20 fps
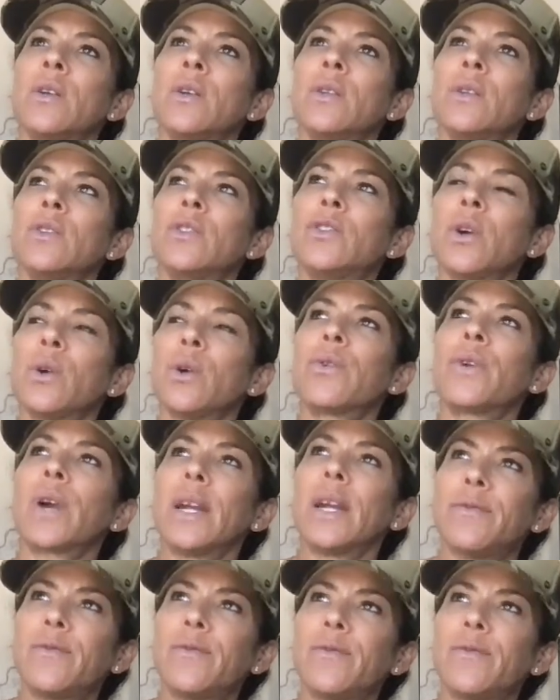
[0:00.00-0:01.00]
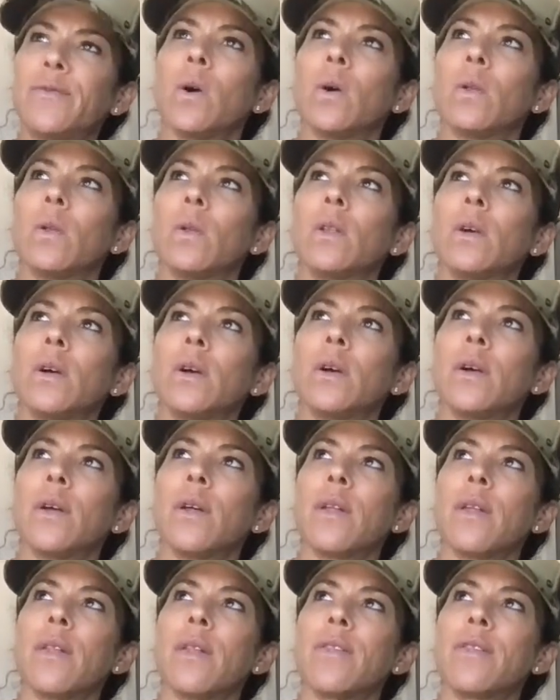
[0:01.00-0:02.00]
so grateful
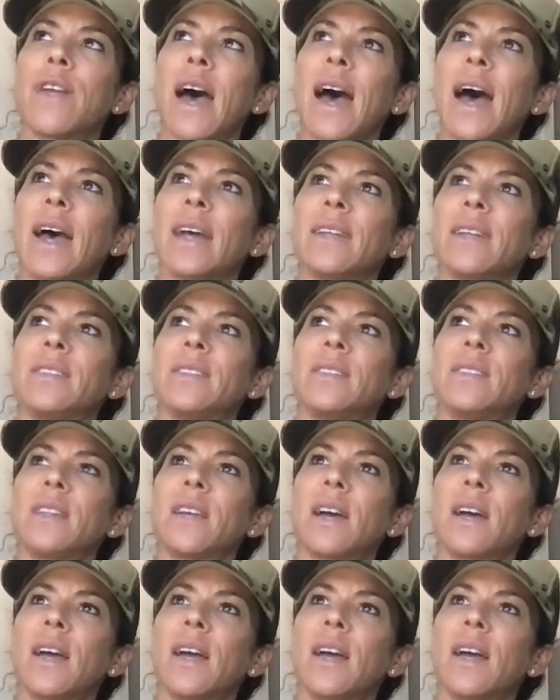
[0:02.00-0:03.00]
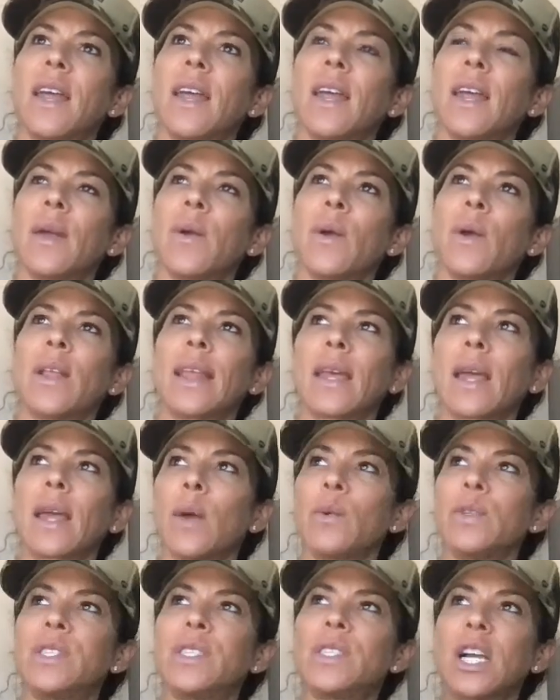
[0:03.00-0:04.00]
that it
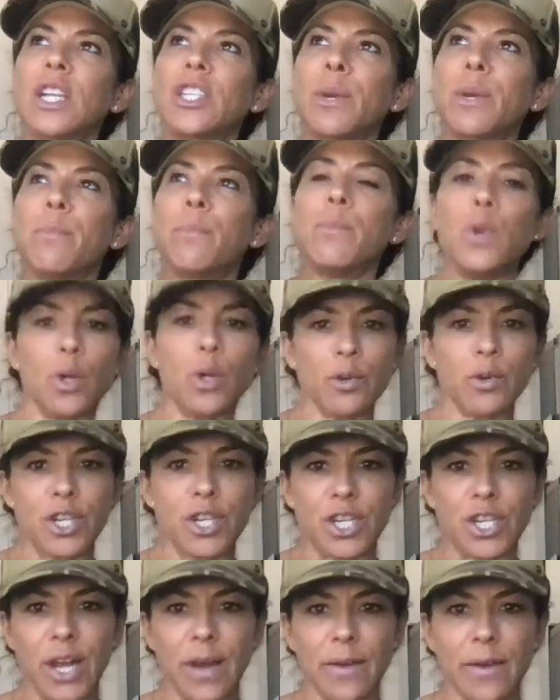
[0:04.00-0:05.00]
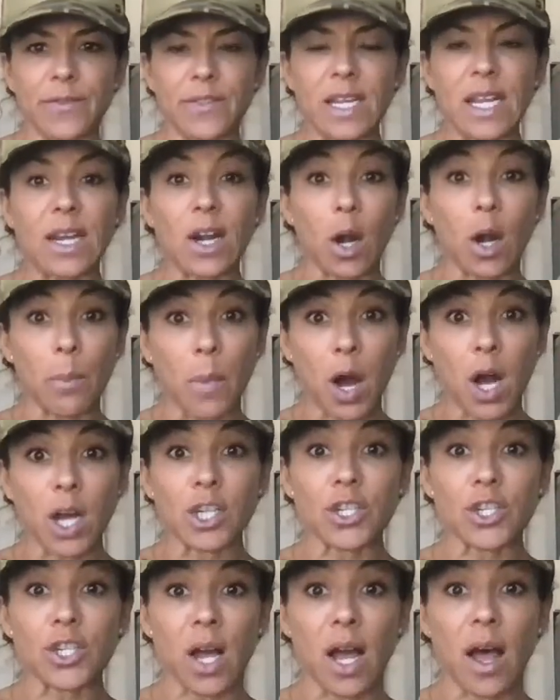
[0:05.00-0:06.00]
was such a mood shift in our
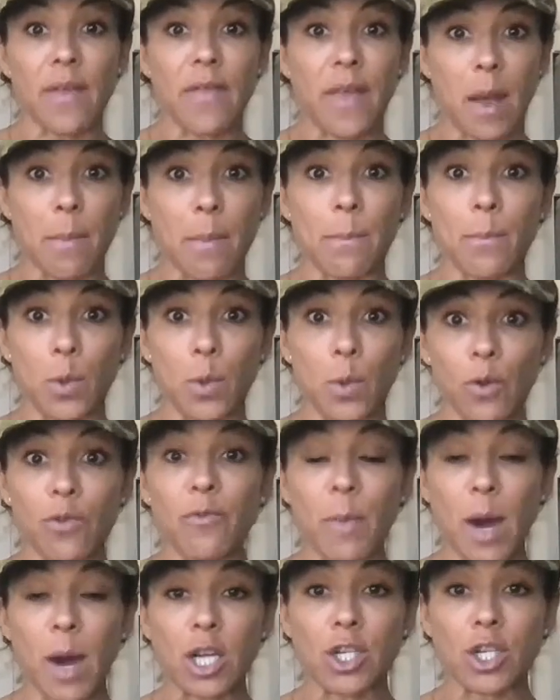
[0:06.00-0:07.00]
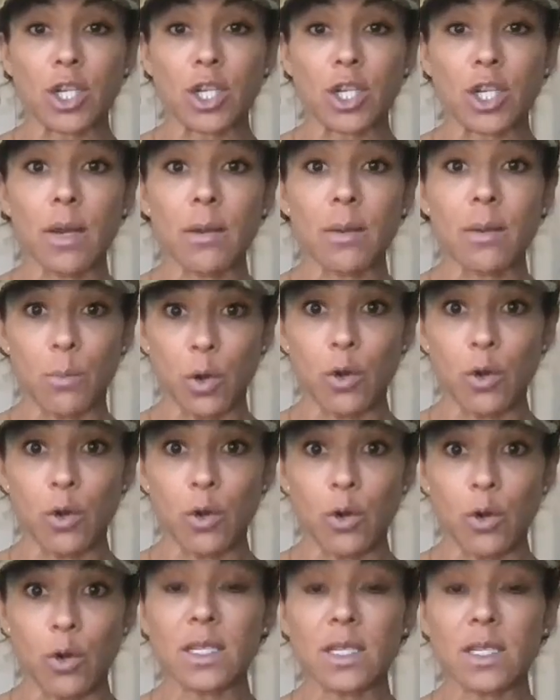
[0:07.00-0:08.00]
mantra, that movement,
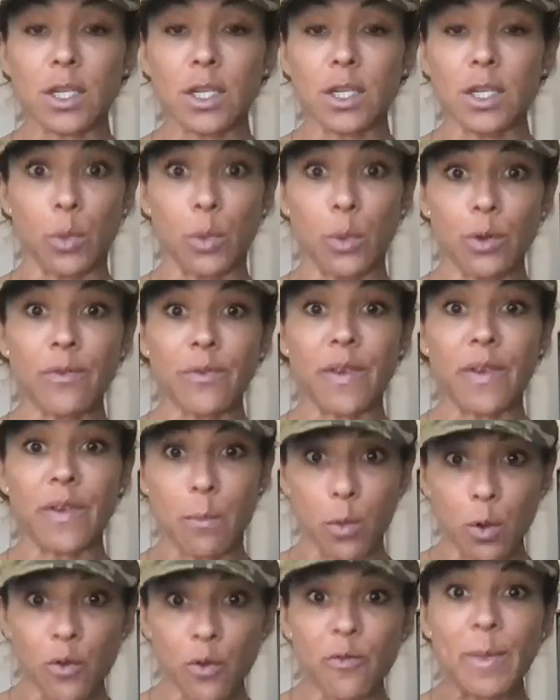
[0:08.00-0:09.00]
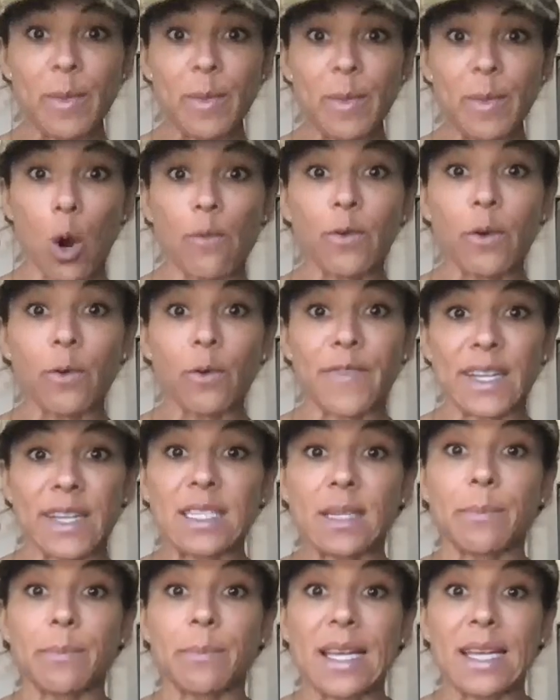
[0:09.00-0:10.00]
movement over
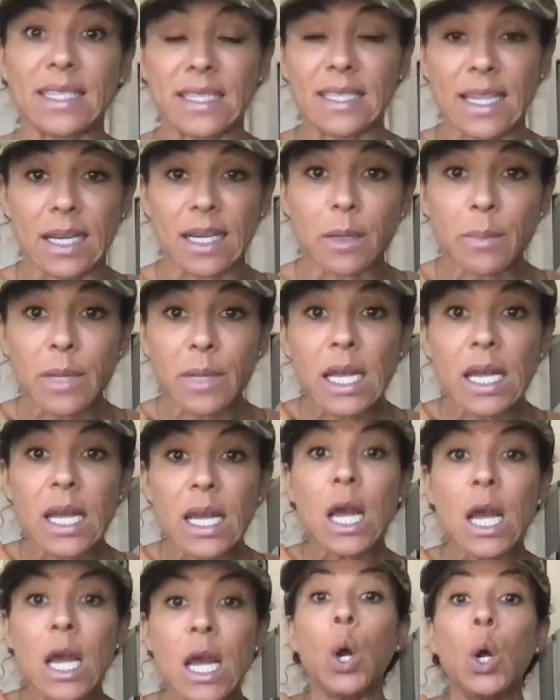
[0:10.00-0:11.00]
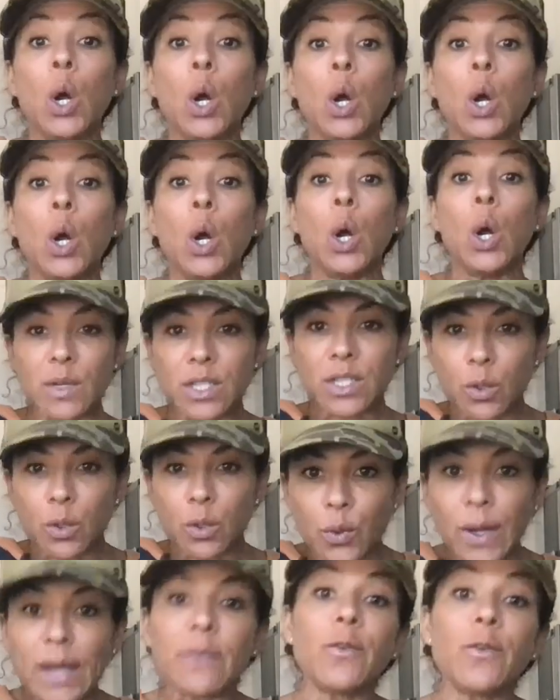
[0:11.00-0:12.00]
victimizes enemy. I was so
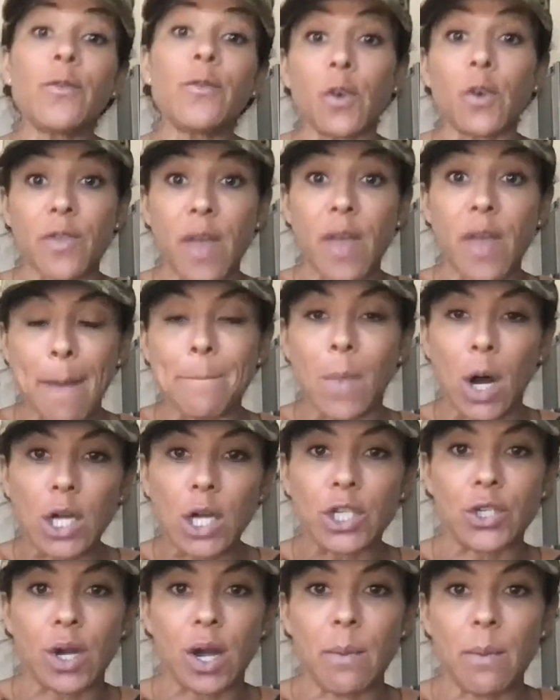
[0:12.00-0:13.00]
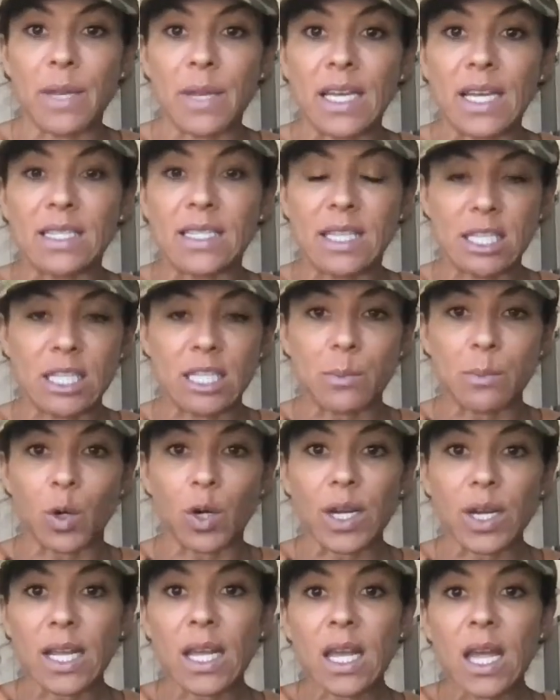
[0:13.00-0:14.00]
grateful for that mantra, because this
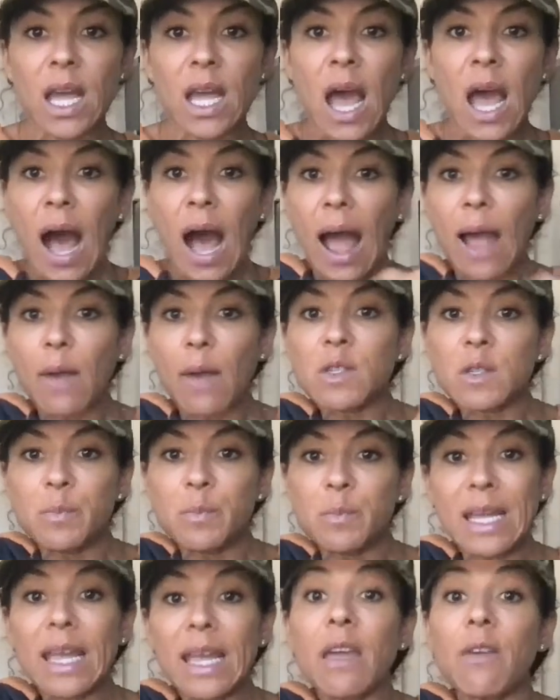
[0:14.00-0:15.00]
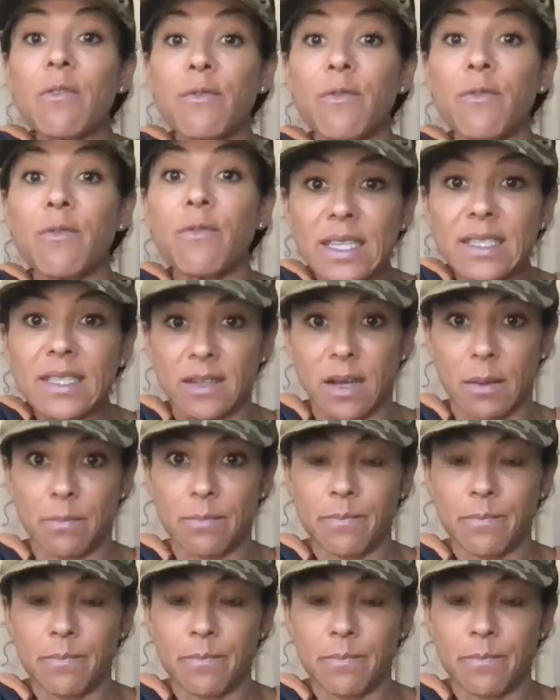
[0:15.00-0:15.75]
morning I was being a victim